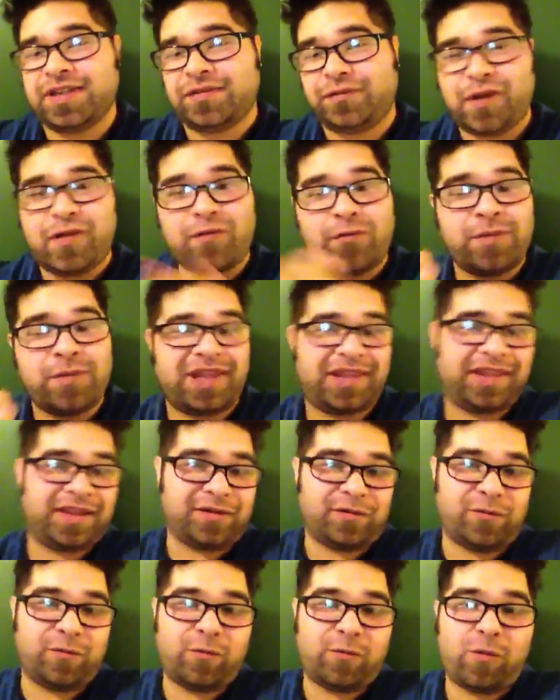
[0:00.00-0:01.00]
If you ever meet like
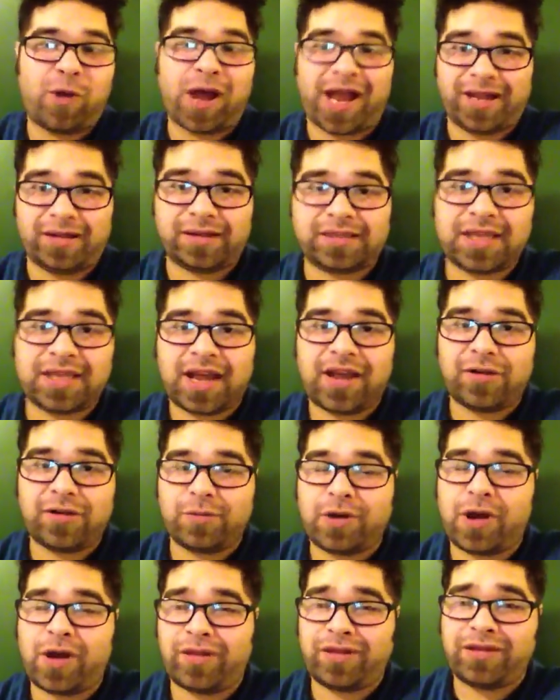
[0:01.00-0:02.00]
a wild soccer
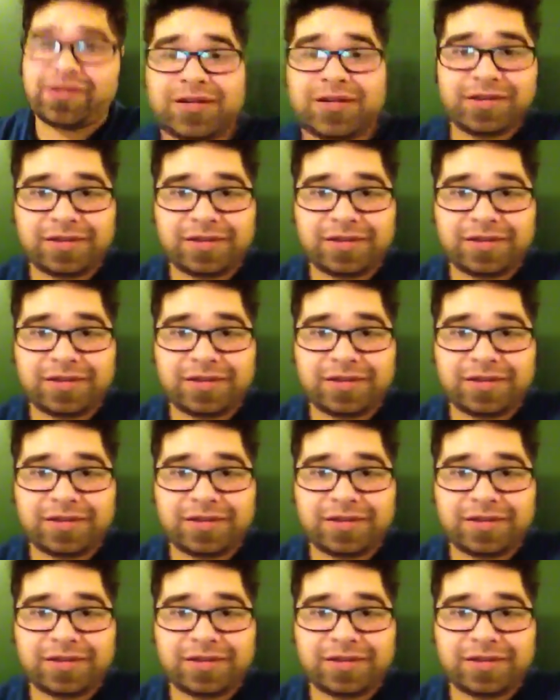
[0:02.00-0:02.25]
ball,